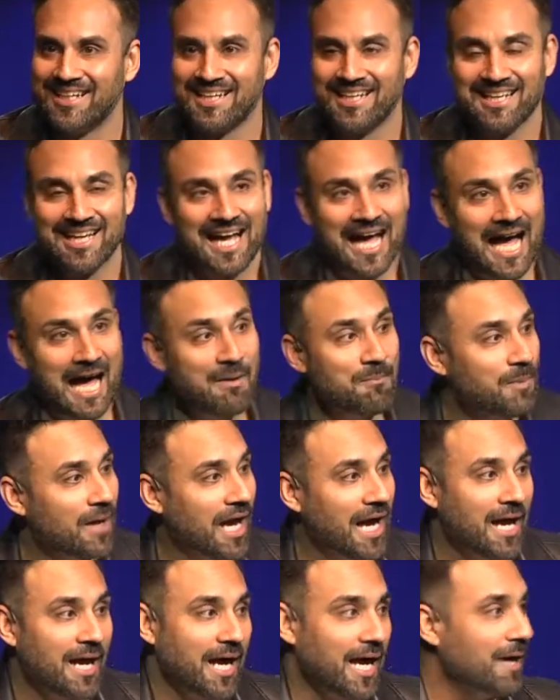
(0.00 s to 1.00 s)
I'm
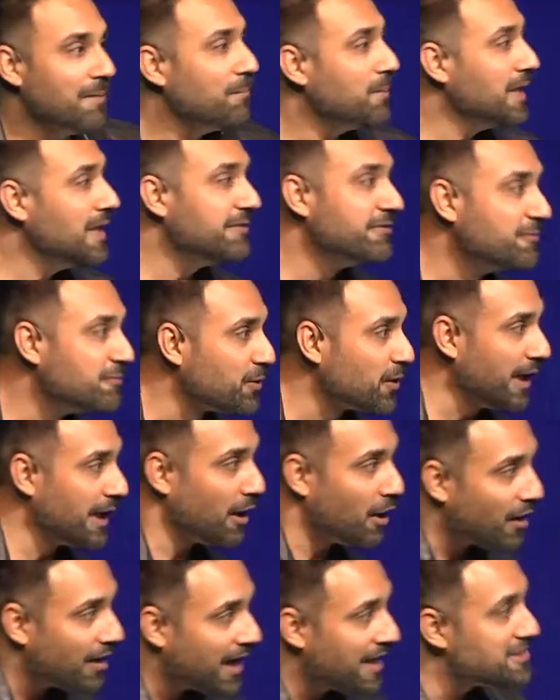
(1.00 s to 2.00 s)
believing for like all
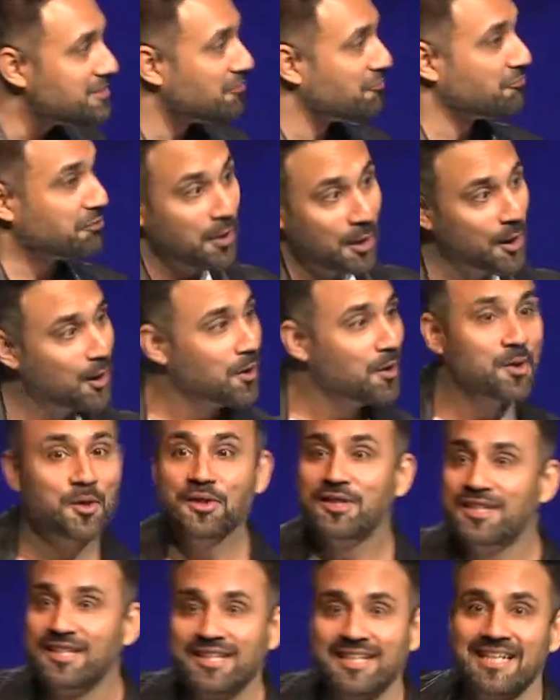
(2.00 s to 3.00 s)
kinds of
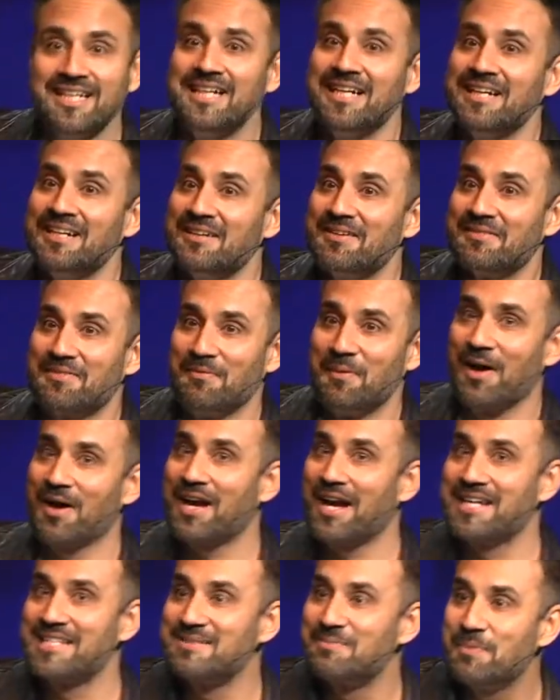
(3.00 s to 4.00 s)
food from all
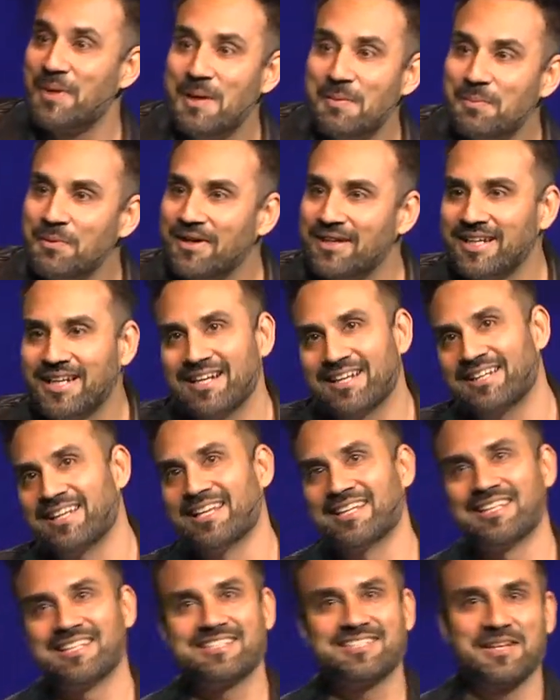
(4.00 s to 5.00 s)
kinds of people, you know, like
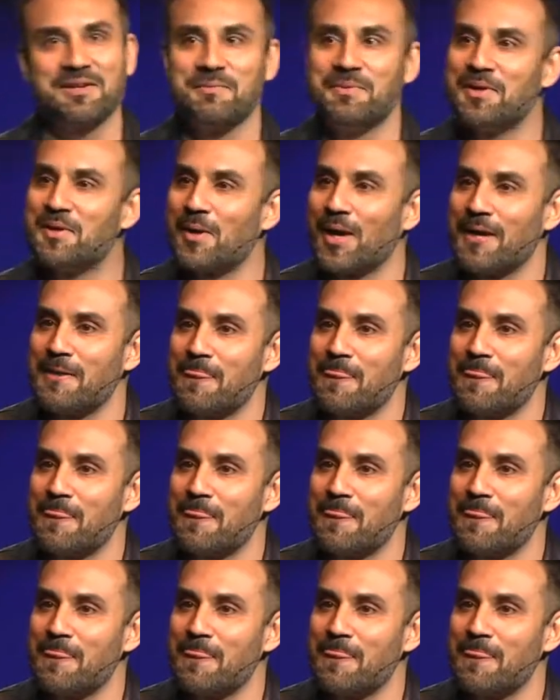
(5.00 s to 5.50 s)
it's gonna be great.